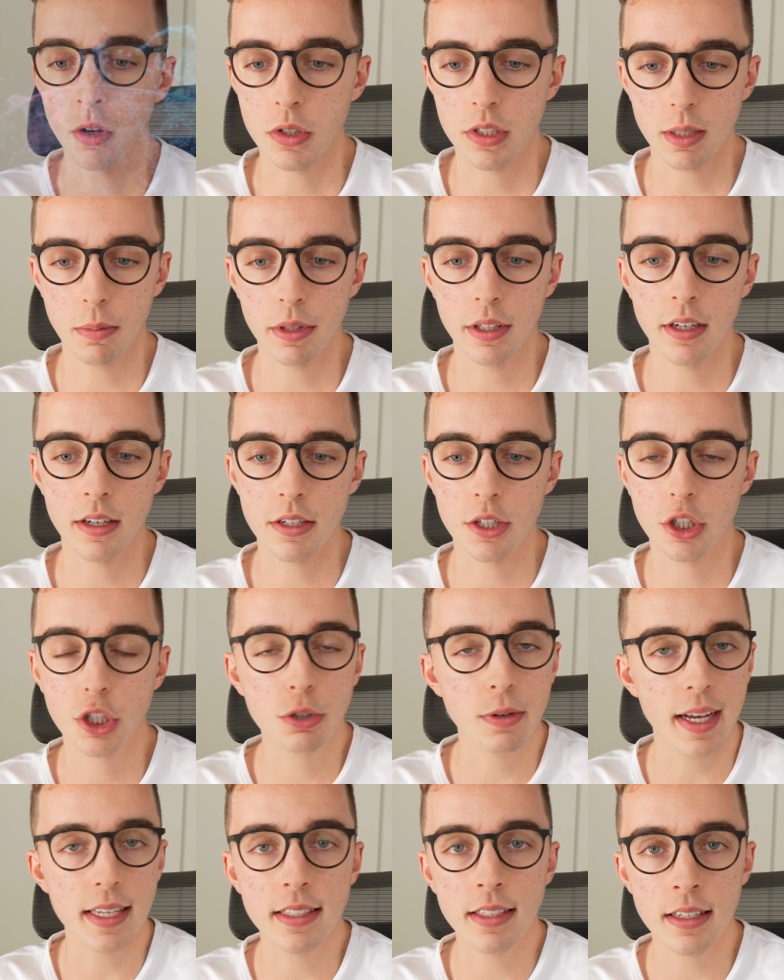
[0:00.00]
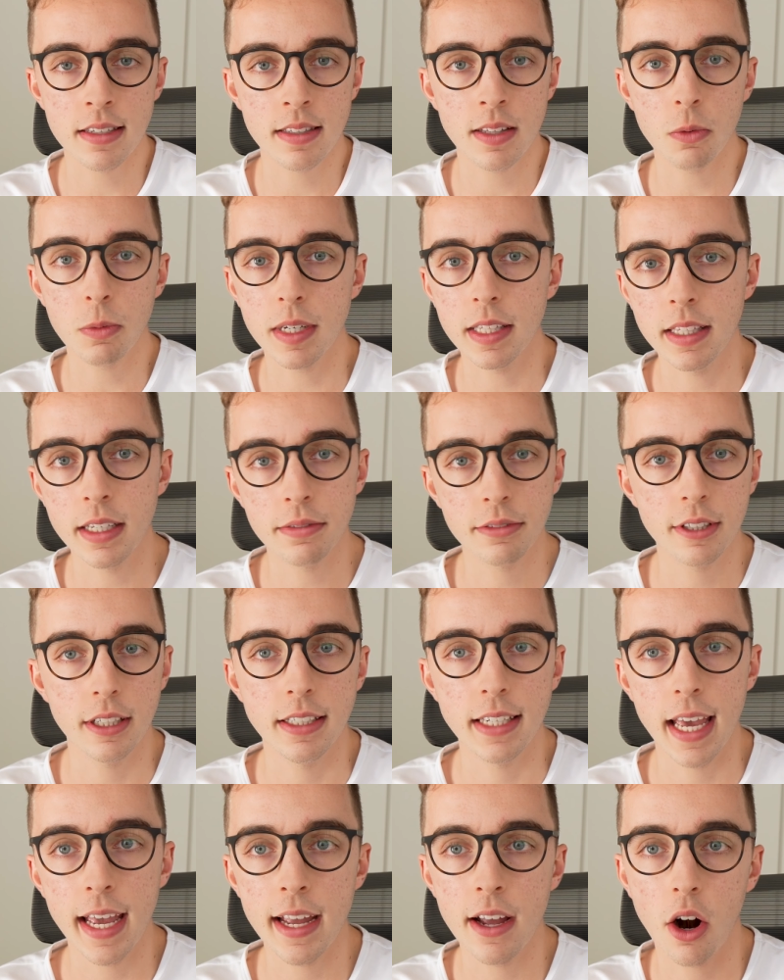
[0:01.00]
some of the stresses that we live
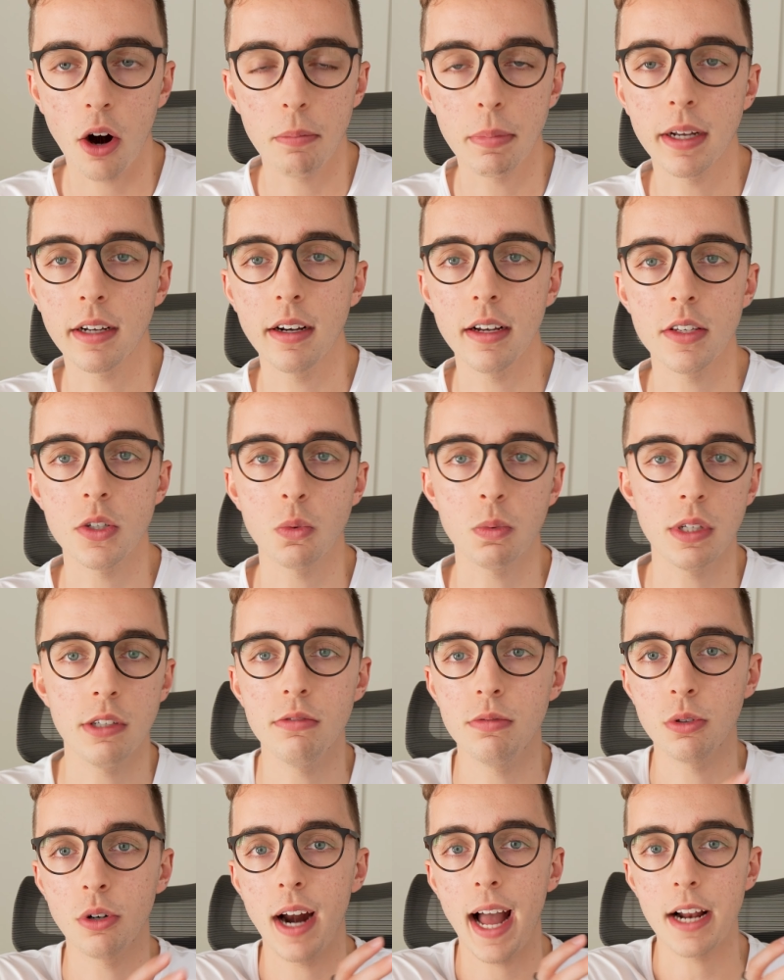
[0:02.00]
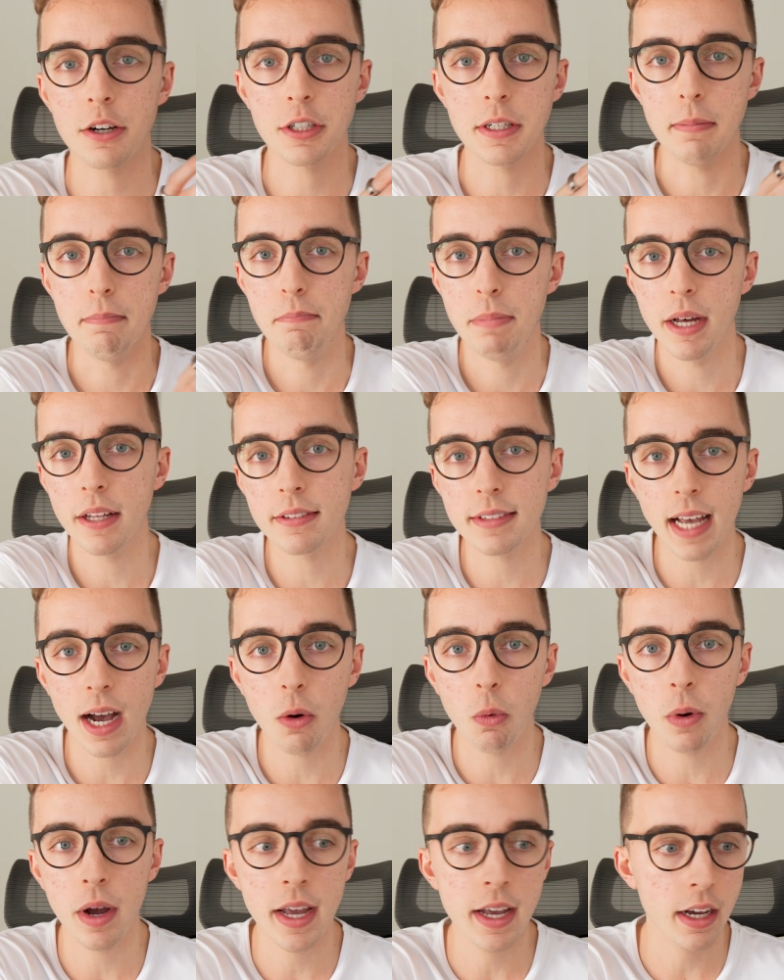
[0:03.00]
today are because we were actually built
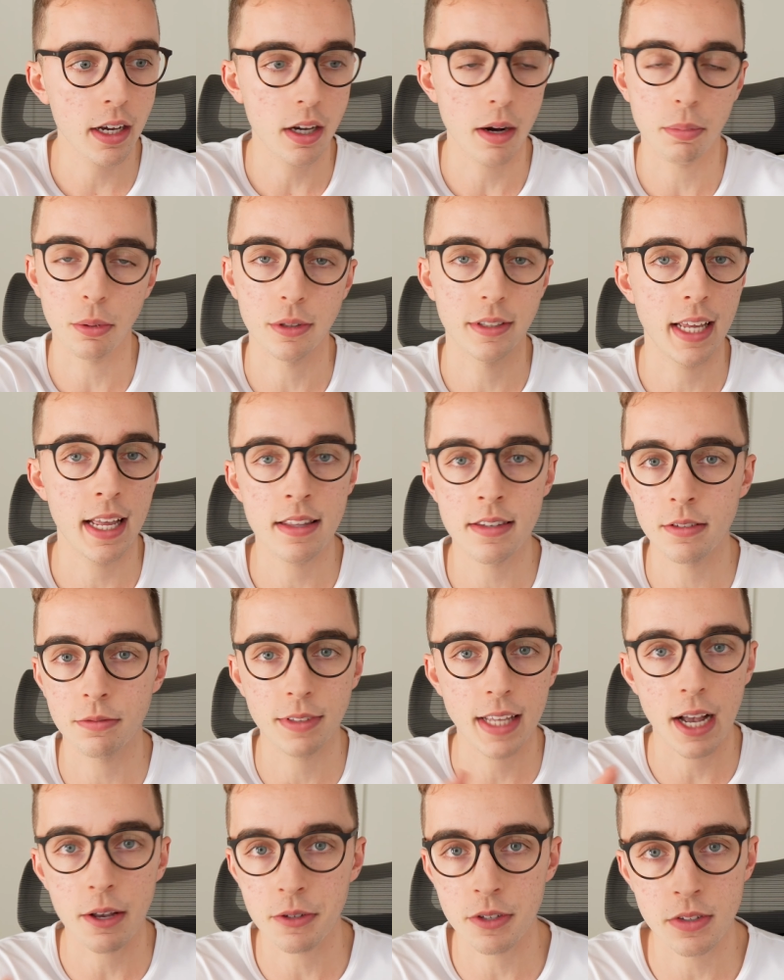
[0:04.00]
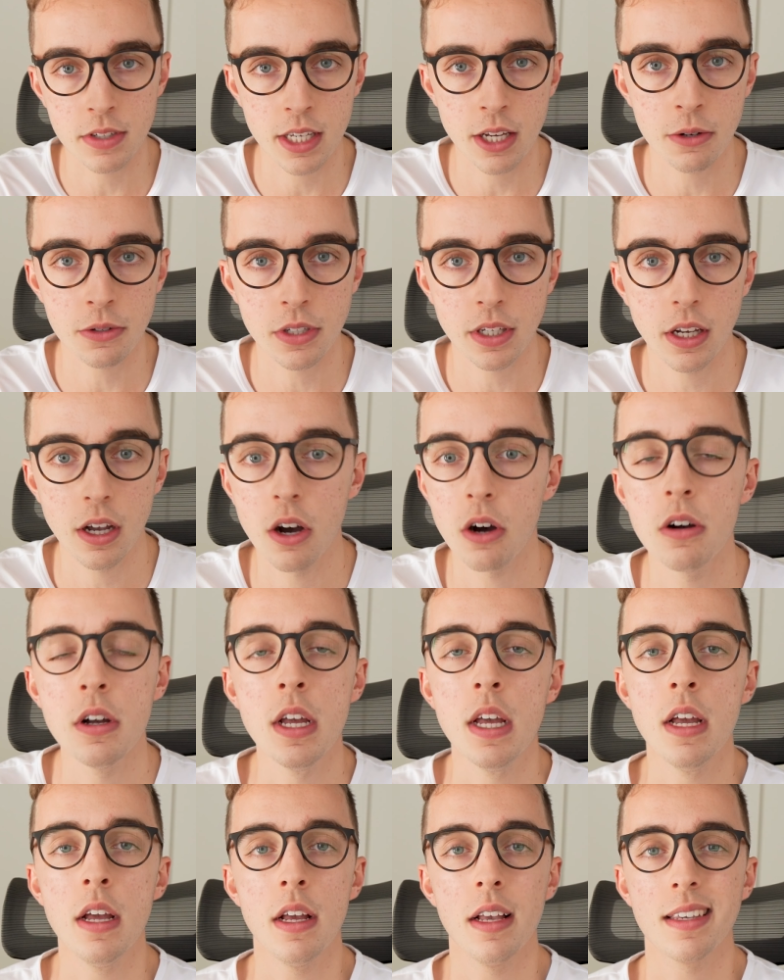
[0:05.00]
that way a couple tens of thousands of years ago.
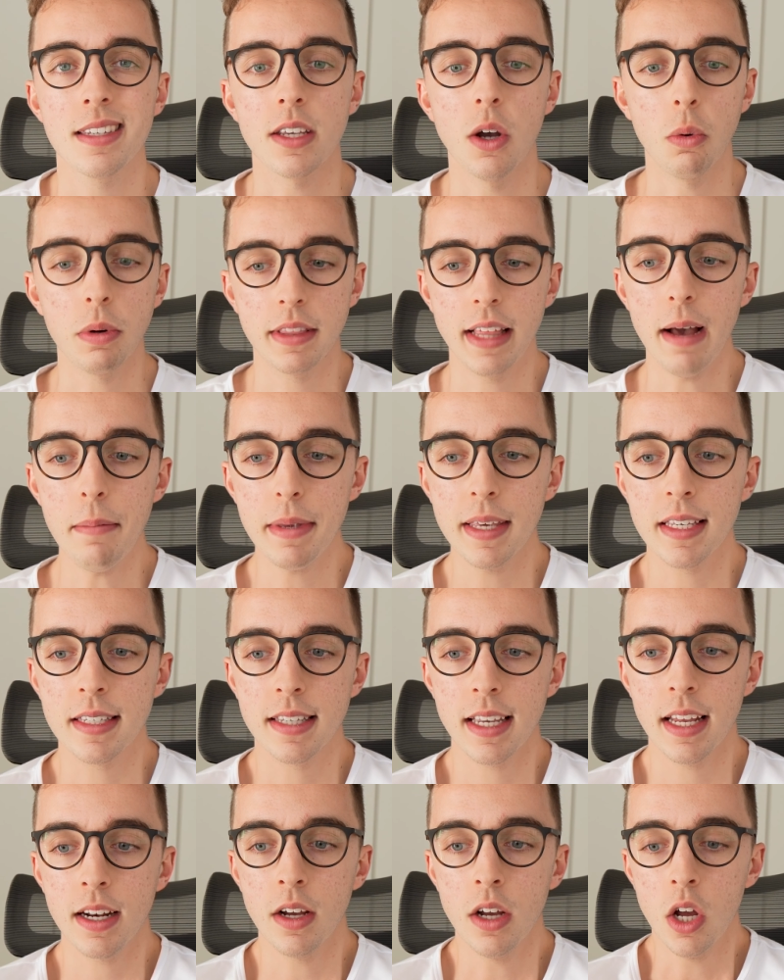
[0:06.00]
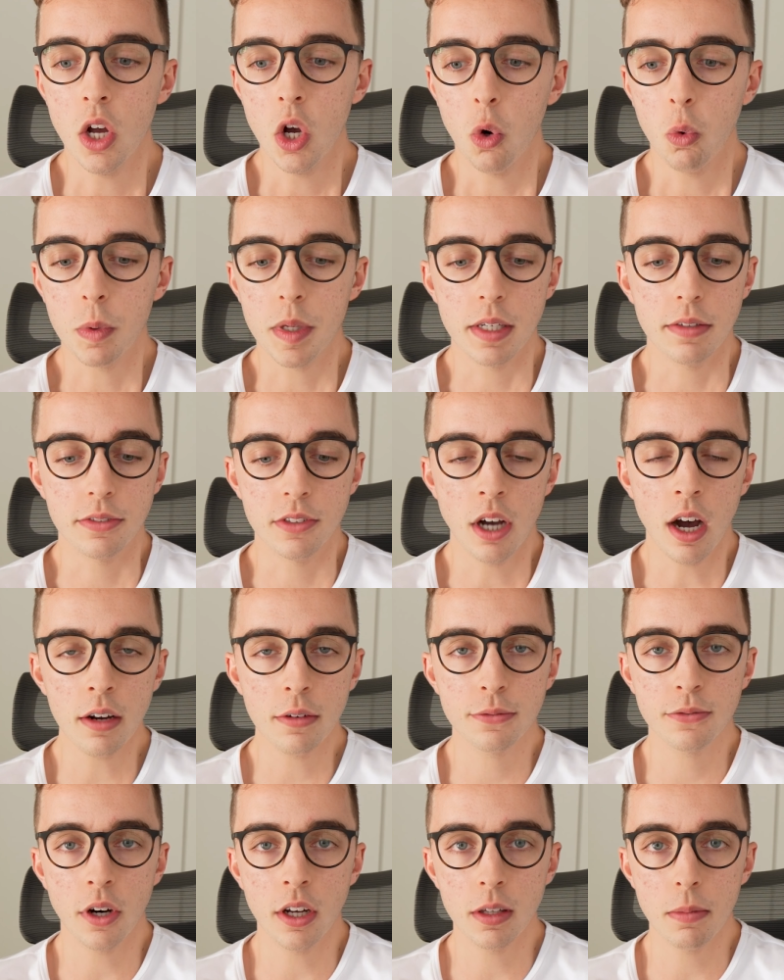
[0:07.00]
So with that being said, we have not
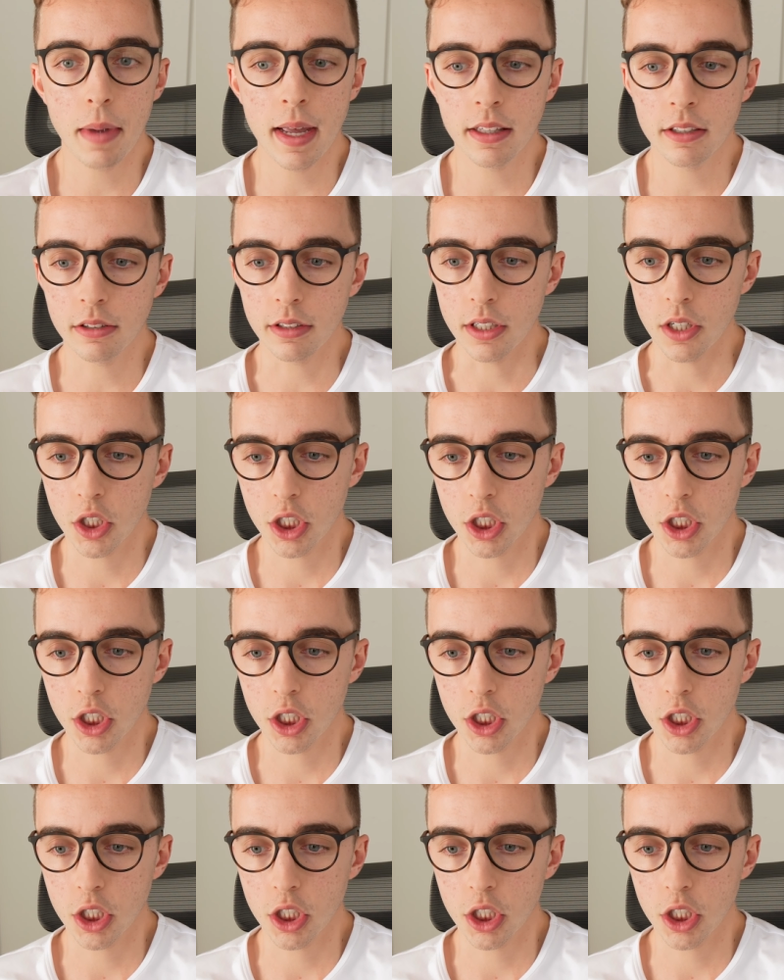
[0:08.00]
fundamentally